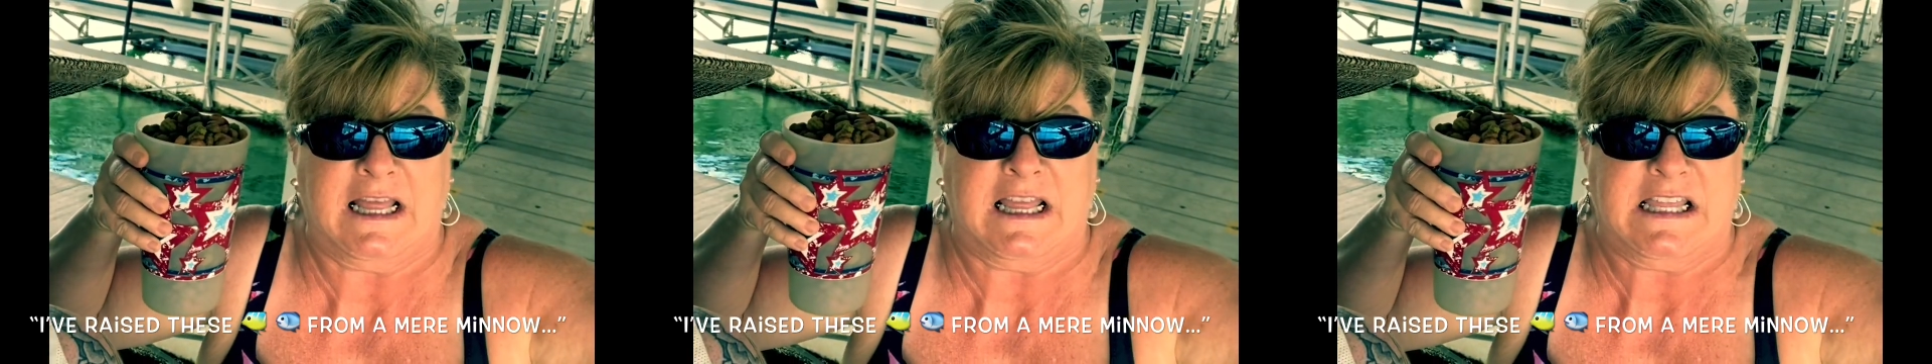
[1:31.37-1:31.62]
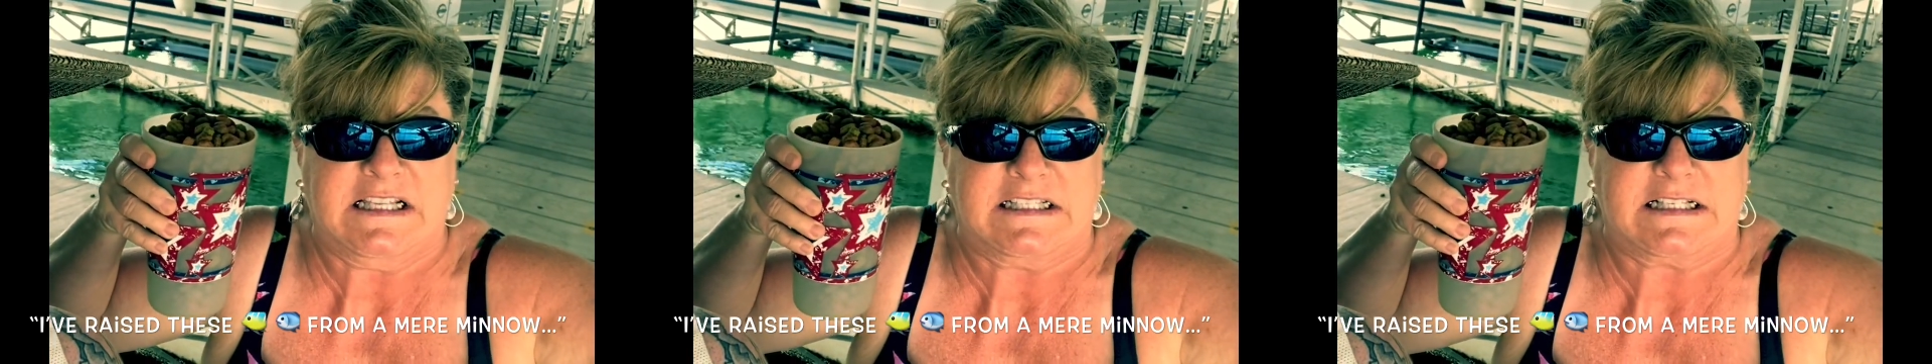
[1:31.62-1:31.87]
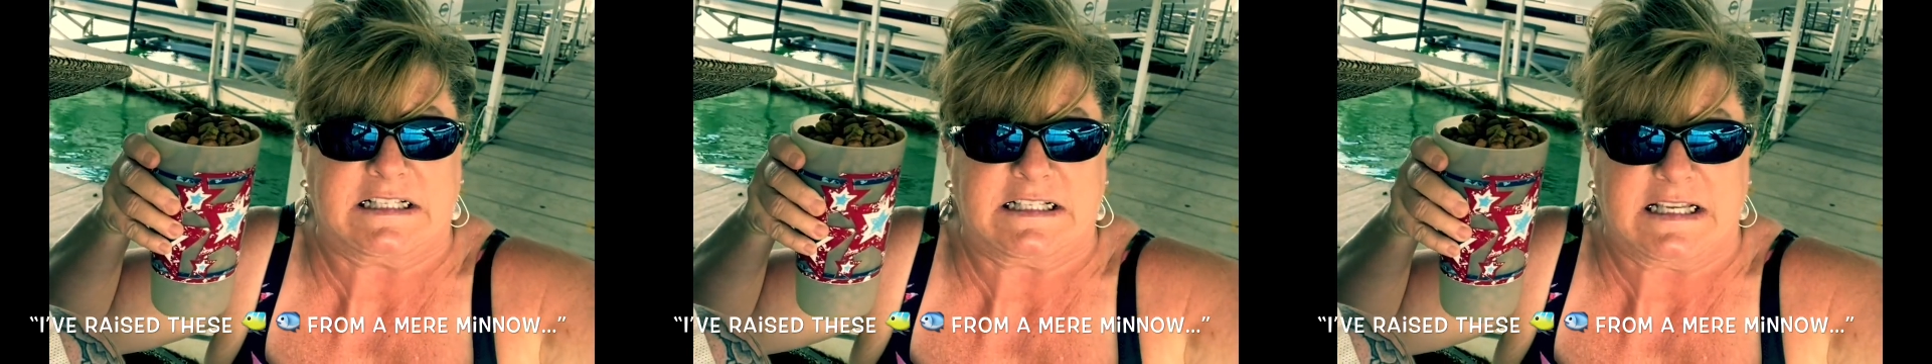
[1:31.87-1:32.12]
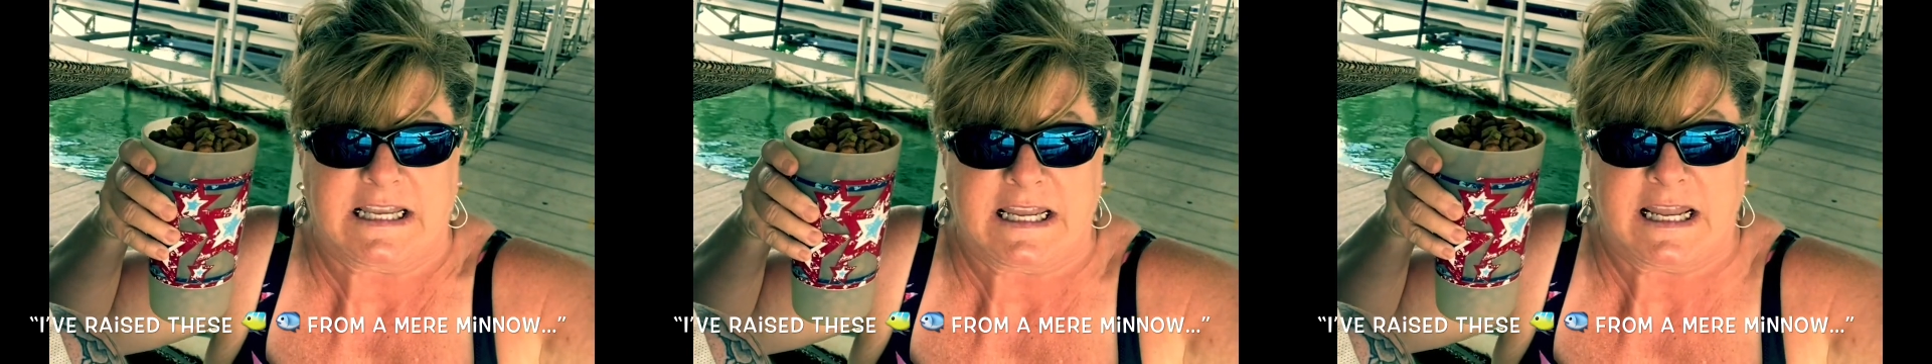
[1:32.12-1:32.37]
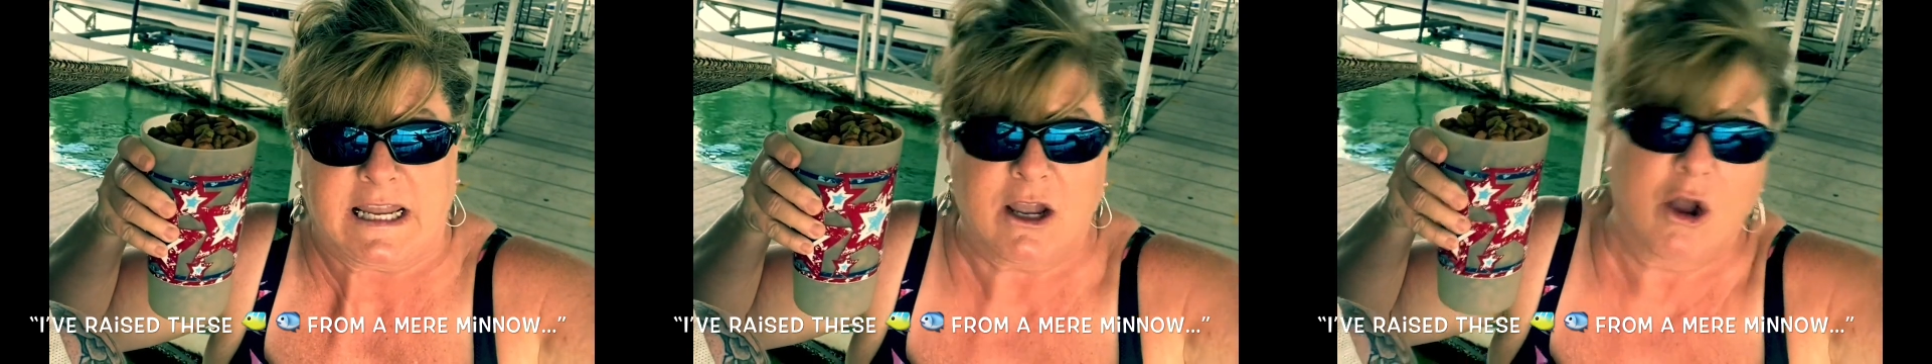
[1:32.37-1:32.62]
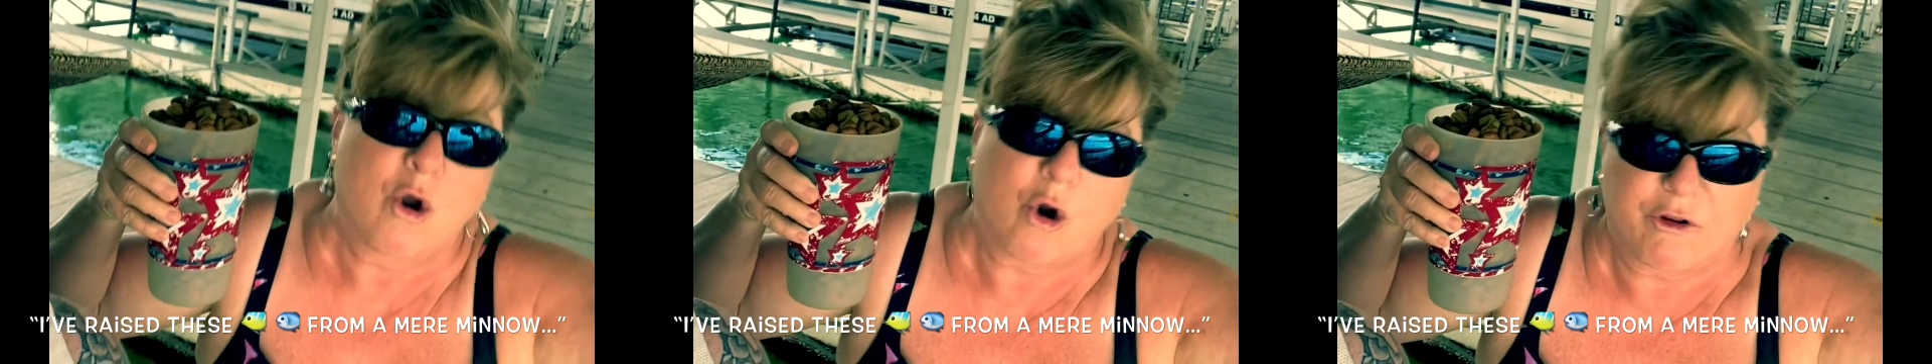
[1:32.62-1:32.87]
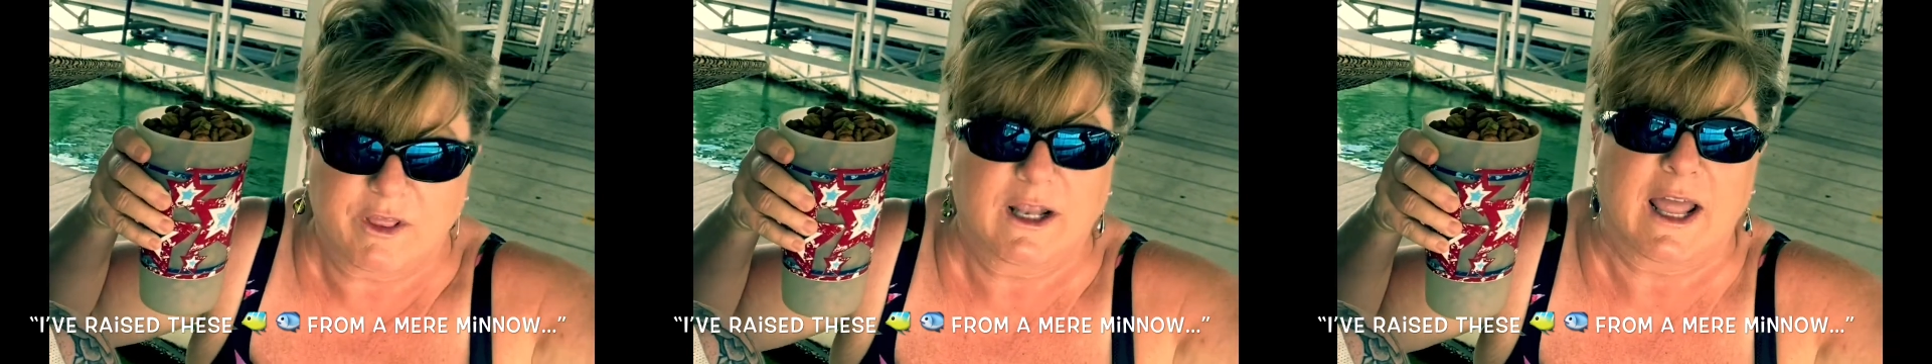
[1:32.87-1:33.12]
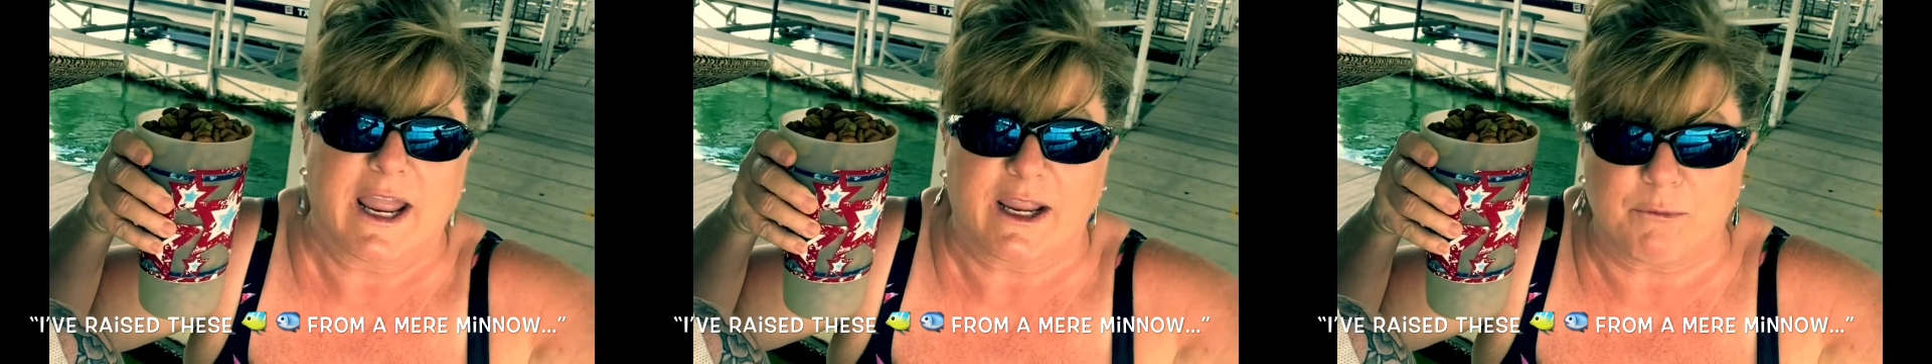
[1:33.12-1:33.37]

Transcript: the sea or the lake,